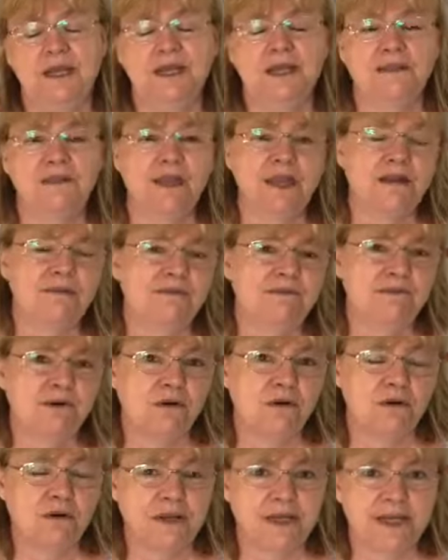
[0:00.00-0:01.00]
and
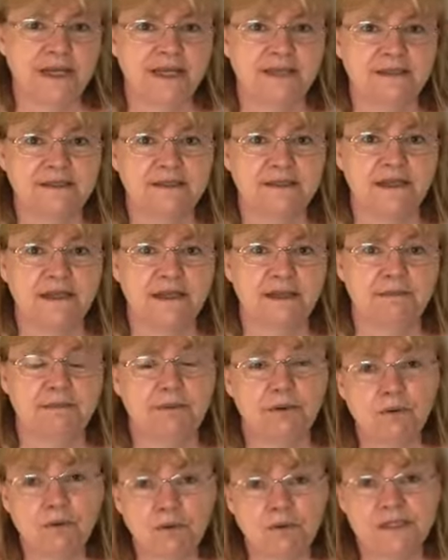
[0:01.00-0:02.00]
therefore it's
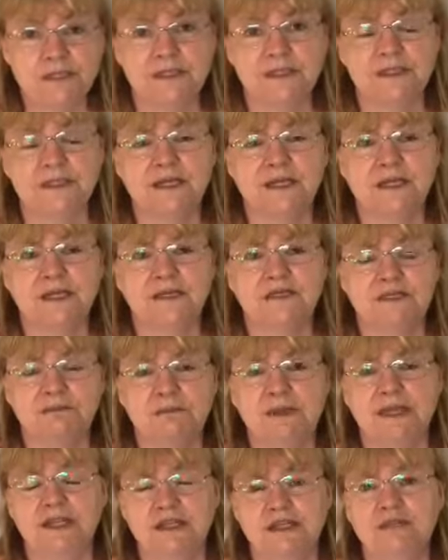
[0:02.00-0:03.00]
important to
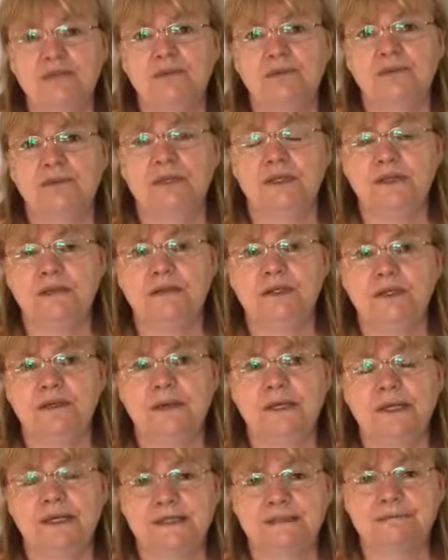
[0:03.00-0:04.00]
make sure that you do
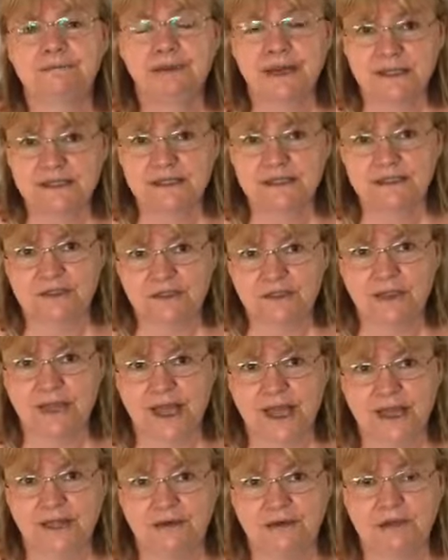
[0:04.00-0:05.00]
it as best as you
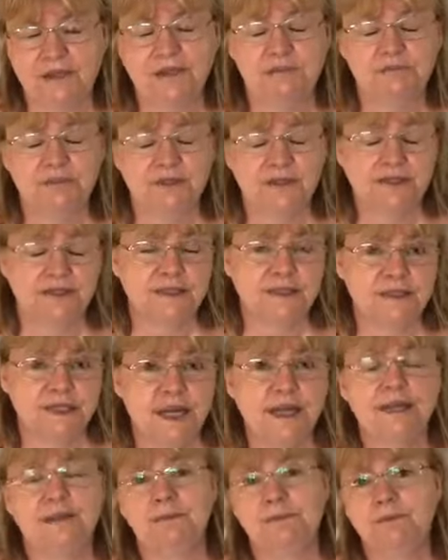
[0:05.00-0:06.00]
can, because the
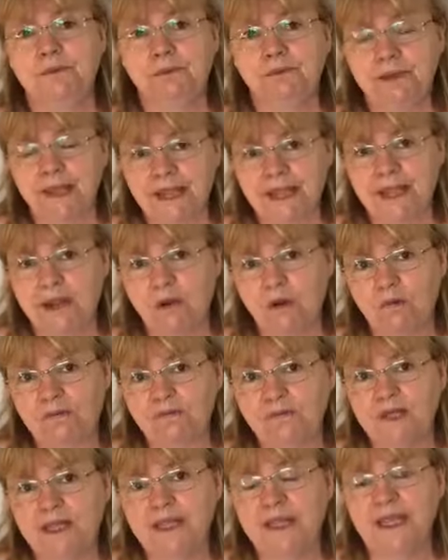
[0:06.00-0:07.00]
time will pay
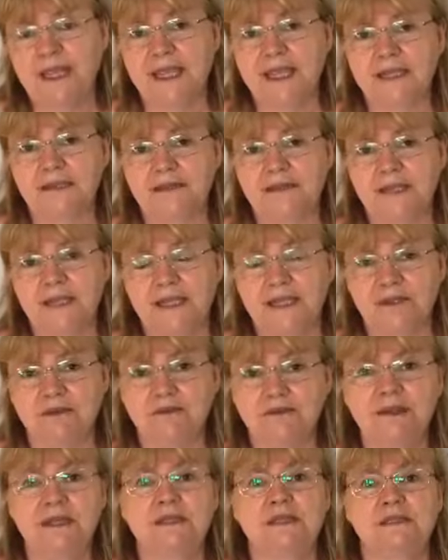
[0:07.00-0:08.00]
off in
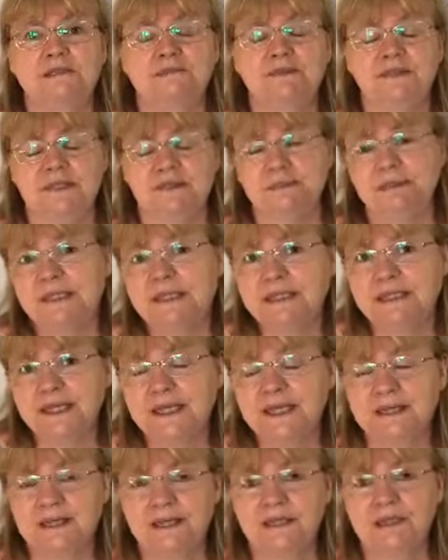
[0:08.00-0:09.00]
increased
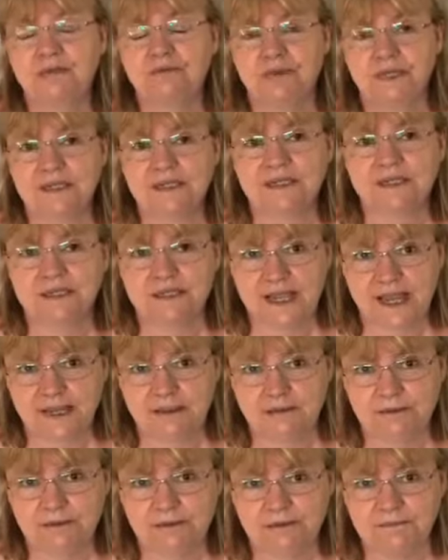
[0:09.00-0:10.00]
visibility and increased
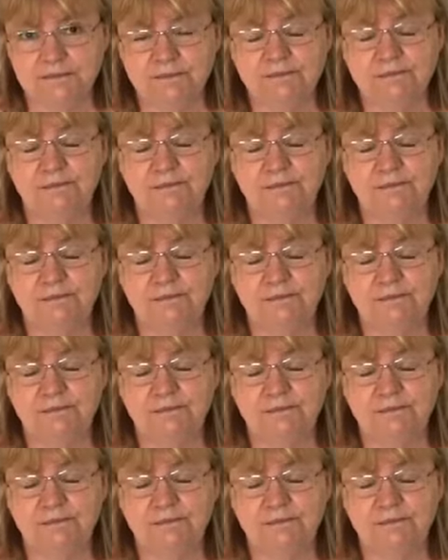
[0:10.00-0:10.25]
sales.